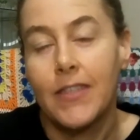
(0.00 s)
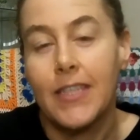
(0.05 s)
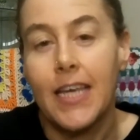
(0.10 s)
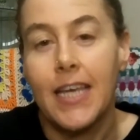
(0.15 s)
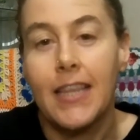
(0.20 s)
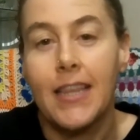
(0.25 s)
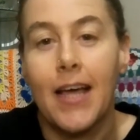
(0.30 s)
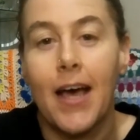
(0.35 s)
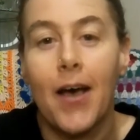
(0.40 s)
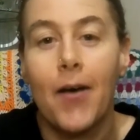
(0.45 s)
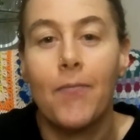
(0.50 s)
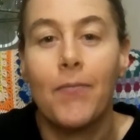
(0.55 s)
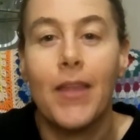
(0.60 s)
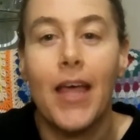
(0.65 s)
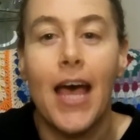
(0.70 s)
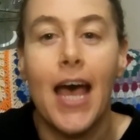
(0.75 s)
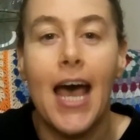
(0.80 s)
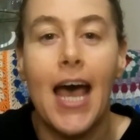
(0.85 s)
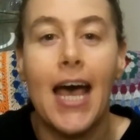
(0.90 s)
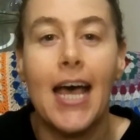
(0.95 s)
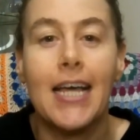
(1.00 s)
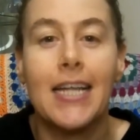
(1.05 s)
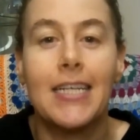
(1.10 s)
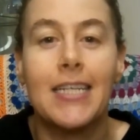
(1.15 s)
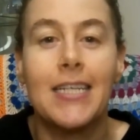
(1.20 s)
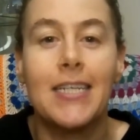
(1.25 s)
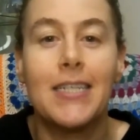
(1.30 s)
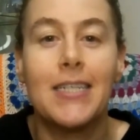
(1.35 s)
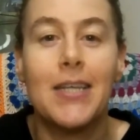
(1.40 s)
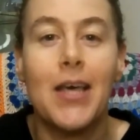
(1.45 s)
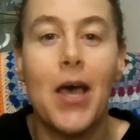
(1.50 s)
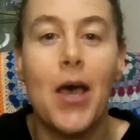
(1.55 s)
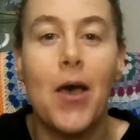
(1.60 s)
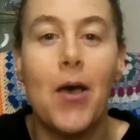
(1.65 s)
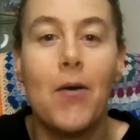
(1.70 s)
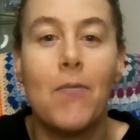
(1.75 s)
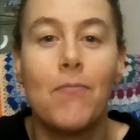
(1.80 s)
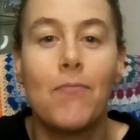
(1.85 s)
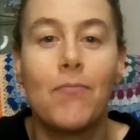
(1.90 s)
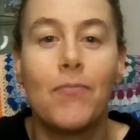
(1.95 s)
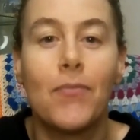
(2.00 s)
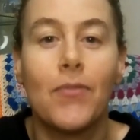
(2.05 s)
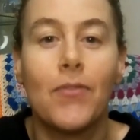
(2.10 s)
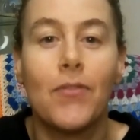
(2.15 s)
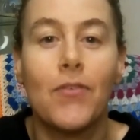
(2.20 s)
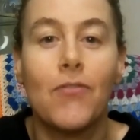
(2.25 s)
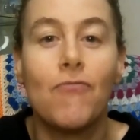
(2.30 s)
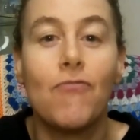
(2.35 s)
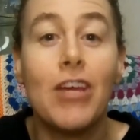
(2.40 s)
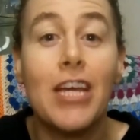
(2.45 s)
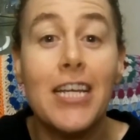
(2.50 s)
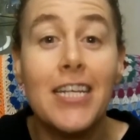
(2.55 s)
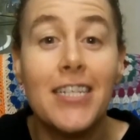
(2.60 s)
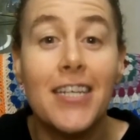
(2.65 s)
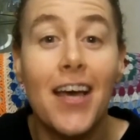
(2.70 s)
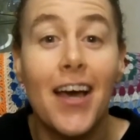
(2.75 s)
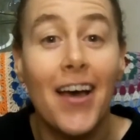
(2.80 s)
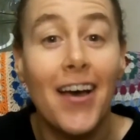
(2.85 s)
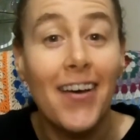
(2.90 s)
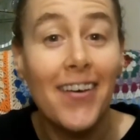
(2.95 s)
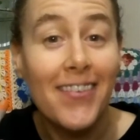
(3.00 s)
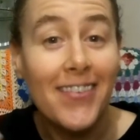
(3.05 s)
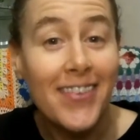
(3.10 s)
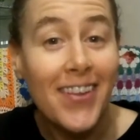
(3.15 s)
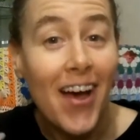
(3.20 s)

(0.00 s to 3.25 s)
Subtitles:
Seen that. And Rita,